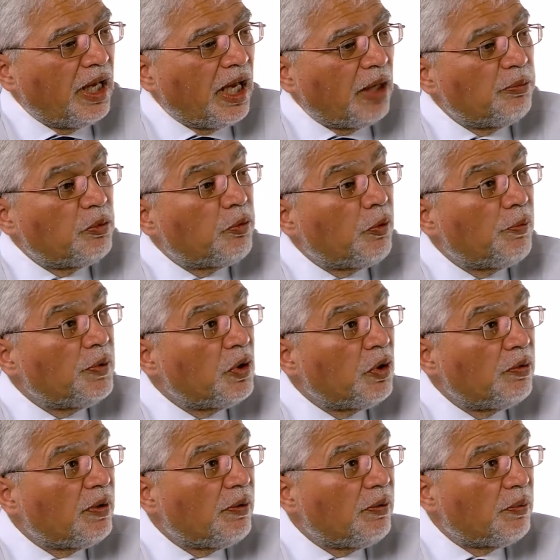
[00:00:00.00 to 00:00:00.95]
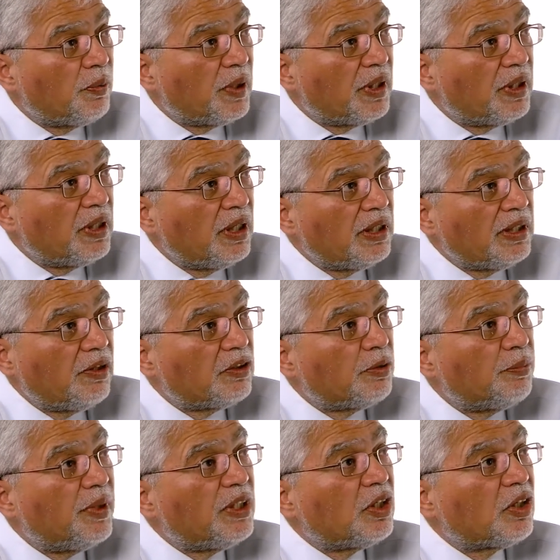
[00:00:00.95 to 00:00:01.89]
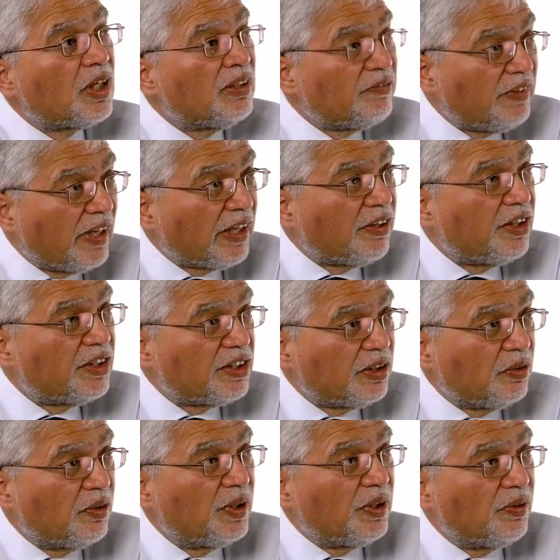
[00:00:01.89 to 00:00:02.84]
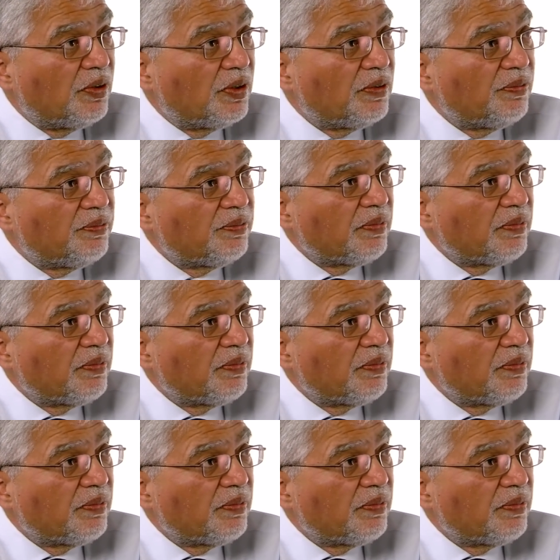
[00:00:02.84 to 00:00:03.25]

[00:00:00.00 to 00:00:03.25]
And before we know where we were, there was a major conflagration going on.